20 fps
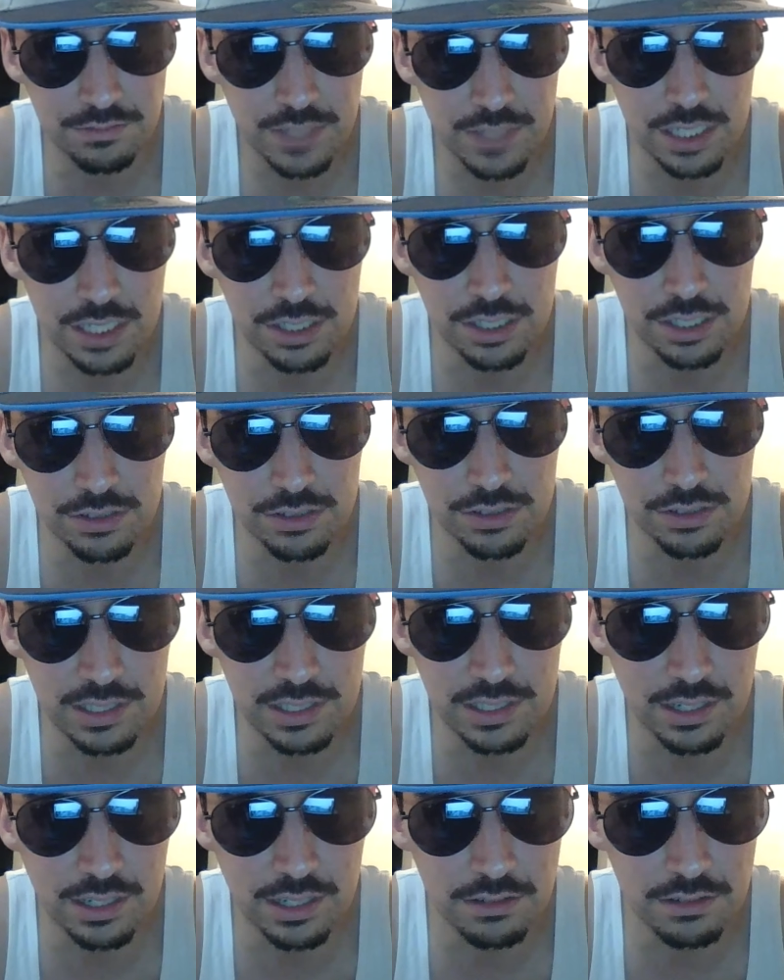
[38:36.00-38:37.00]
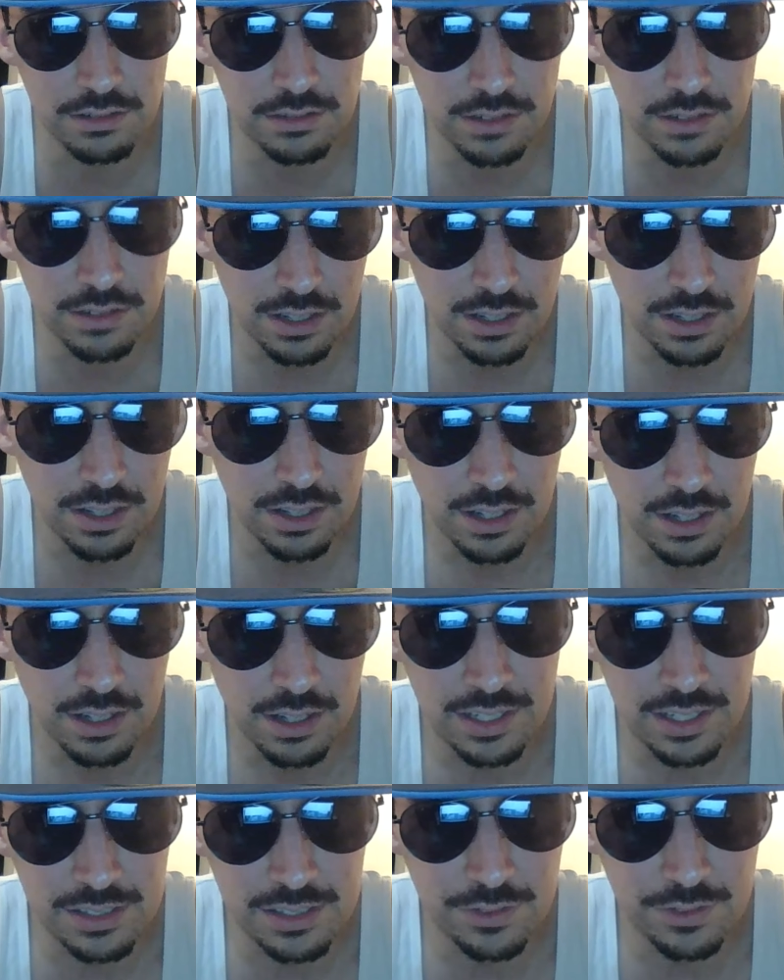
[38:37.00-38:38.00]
issues here and his